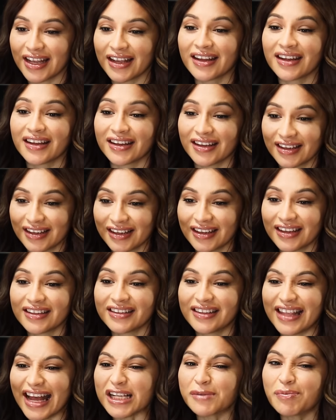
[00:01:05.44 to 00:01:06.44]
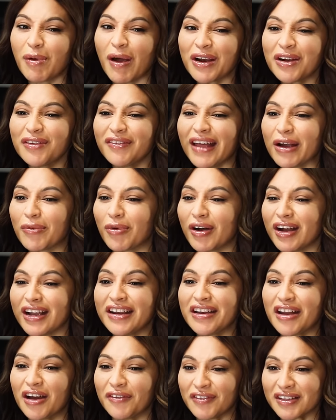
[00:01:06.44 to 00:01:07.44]
That's part of like
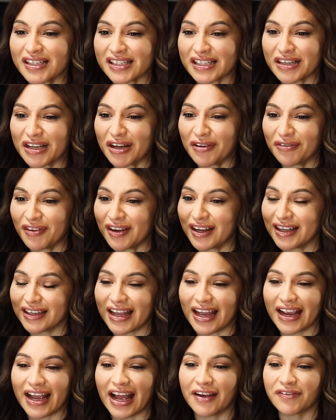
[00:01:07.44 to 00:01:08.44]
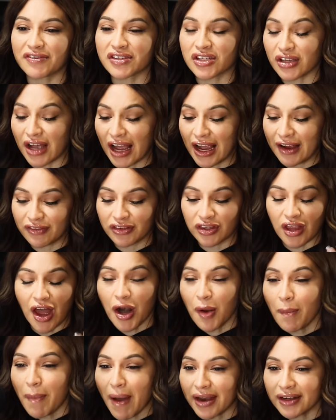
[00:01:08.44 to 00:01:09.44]
what enough like is enough, huh? Like I've t- I've
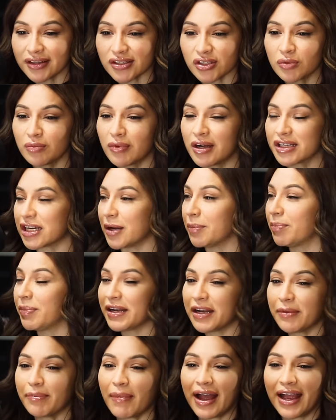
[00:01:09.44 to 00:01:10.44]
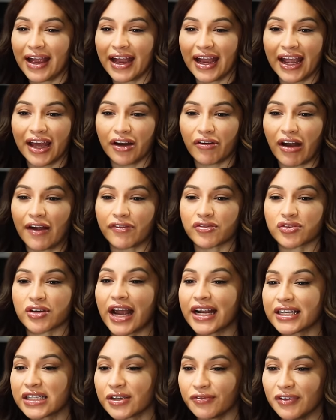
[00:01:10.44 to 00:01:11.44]
thought about it too much. I've been in my head, or I've
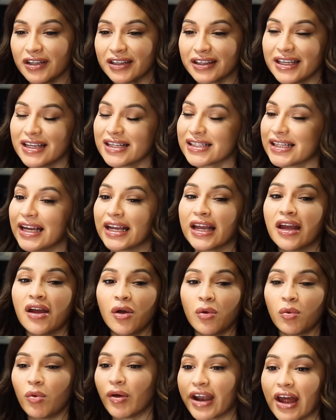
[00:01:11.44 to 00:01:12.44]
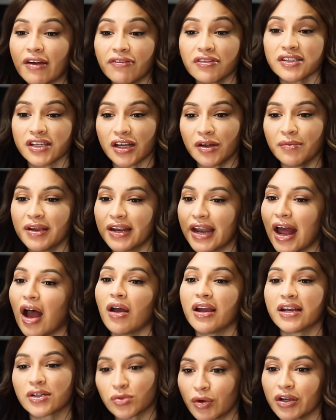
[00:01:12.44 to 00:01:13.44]
tried different things. Like whatever's coming
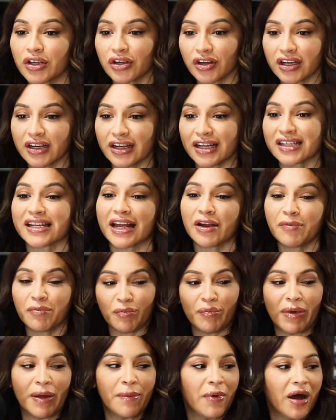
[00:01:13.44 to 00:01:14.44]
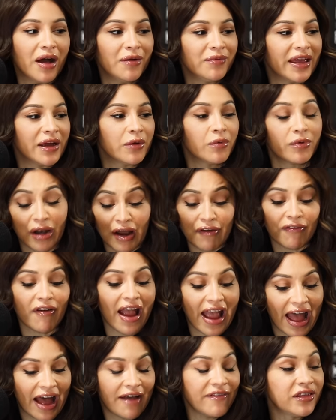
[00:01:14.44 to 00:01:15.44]
out is what you're gonna. It's like my mom, like
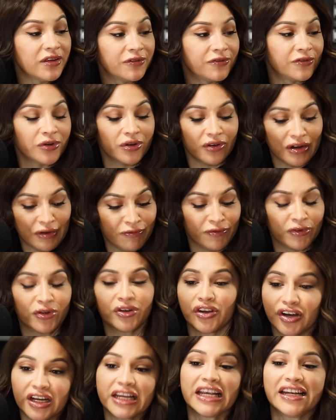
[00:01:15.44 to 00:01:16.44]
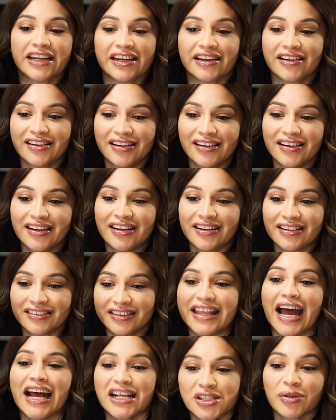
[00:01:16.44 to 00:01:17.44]
whatever I have in the food and food you're yeah. eating. Yeah,
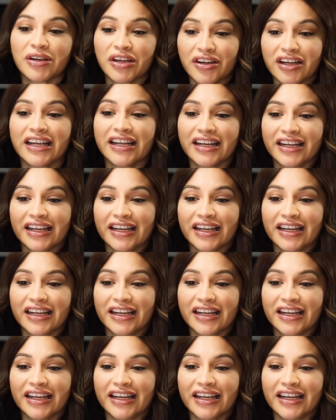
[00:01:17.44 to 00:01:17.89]
yeah, that's what you're